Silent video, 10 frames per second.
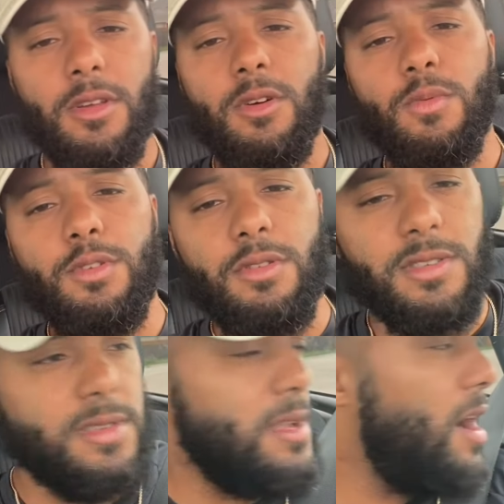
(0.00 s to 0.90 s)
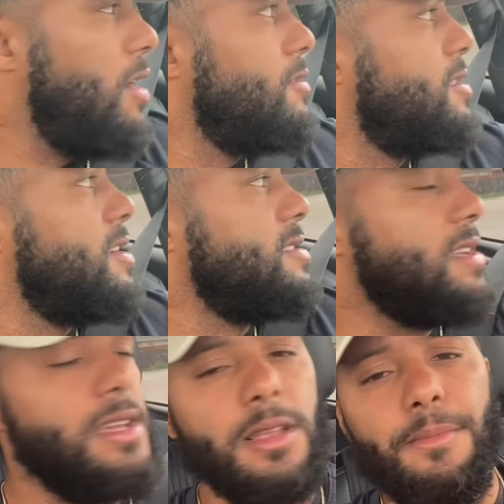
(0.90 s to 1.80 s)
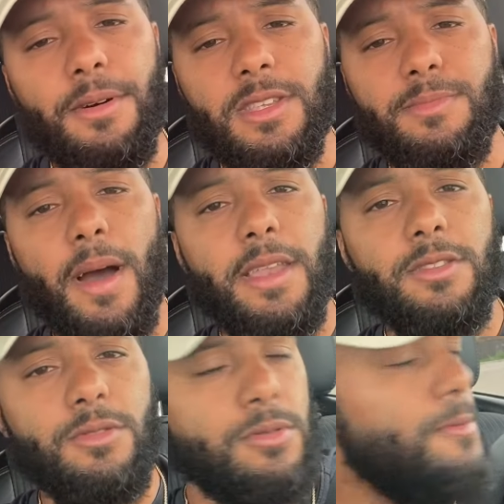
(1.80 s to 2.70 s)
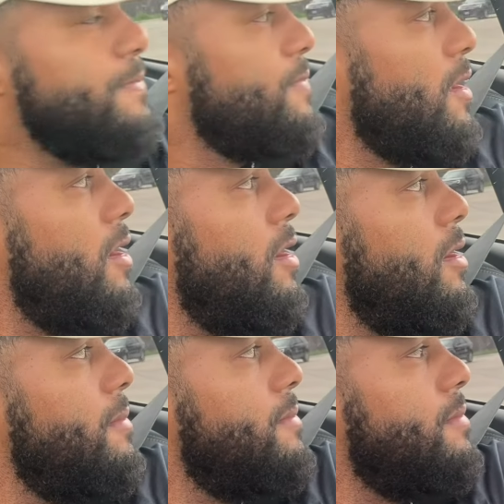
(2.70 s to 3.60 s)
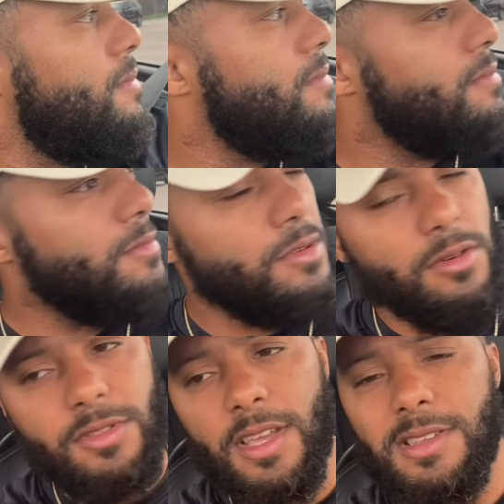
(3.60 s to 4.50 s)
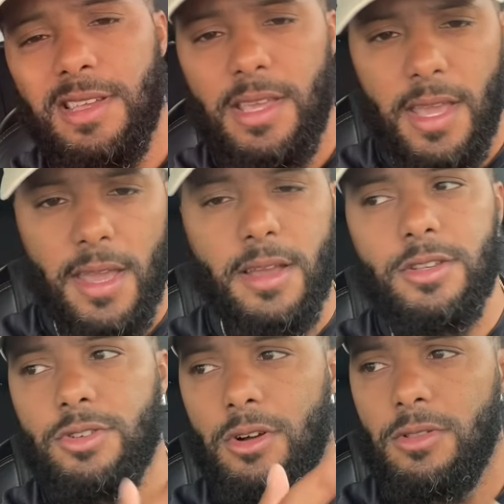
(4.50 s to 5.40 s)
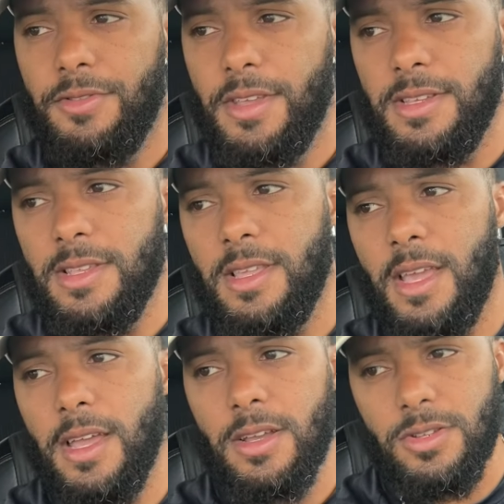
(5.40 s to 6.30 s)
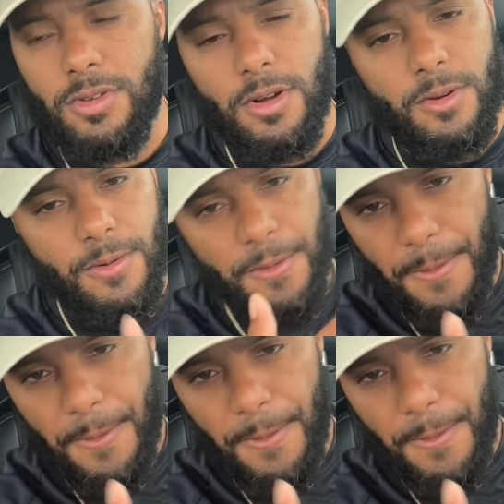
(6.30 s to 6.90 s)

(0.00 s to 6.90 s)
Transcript: when you consider all the things that he done put his body through. You know, things that he can control and things that he can't control.